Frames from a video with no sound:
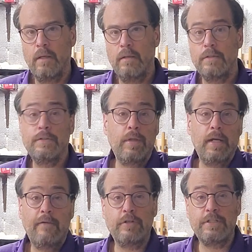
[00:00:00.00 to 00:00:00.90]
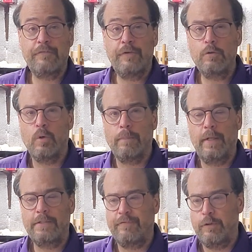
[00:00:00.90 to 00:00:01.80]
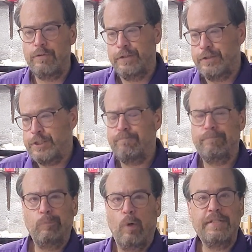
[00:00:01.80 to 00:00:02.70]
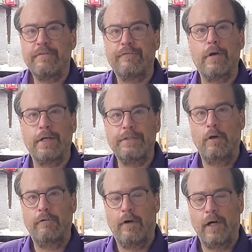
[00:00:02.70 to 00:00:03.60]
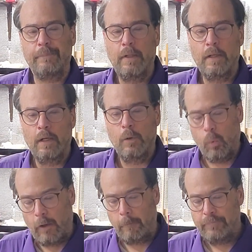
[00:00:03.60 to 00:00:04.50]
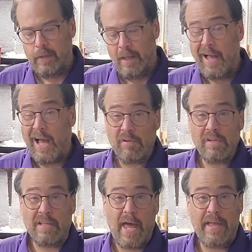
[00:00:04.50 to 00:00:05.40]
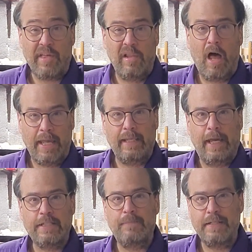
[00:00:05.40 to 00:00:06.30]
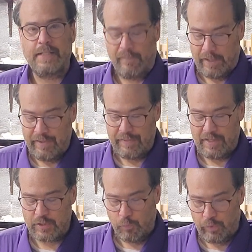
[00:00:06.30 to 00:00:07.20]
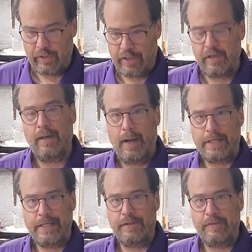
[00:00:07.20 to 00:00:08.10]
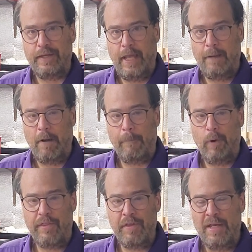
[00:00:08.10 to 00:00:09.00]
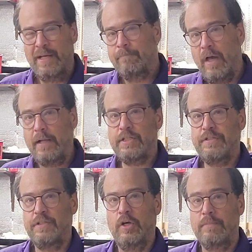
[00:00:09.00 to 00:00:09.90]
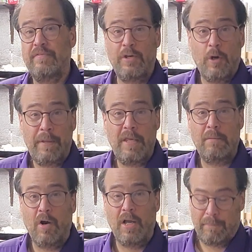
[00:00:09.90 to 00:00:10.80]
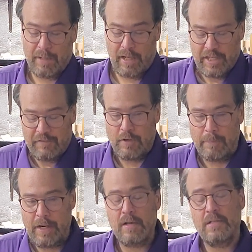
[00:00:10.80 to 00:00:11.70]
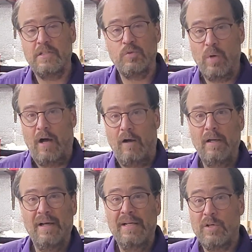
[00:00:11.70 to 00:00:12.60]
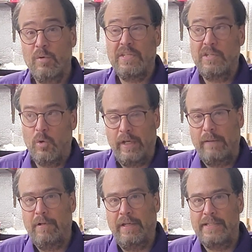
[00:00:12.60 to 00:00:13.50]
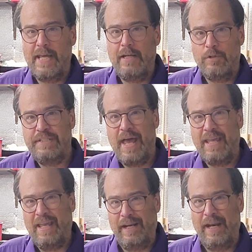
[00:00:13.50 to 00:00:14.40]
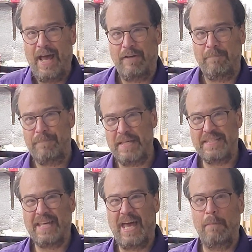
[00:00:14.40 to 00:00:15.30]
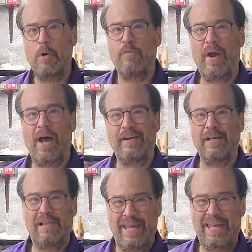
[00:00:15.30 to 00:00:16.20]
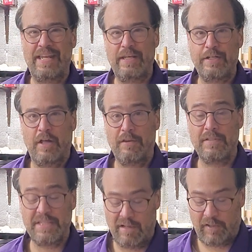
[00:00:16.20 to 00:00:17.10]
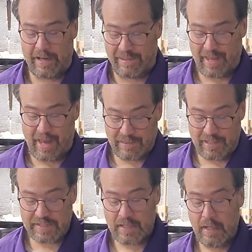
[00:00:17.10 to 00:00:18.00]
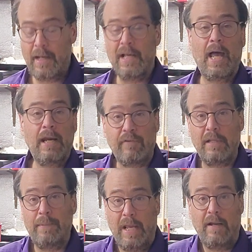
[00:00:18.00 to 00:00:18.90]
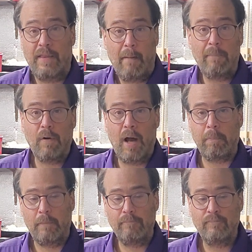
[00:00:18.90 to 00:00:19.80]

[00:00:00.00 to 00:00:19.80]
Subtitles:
So then after just a few short minutes of usage, what's the verdict so far? Well, I really like the locking aspect of it. I think that's a really good idea that they came up with, not just in terms of the European market, but I think for Americans as well. It's always annoying putting a dado stack in and having pieces kind of move around and clink into each other and stuff like that, and this kind of eliminated that problem.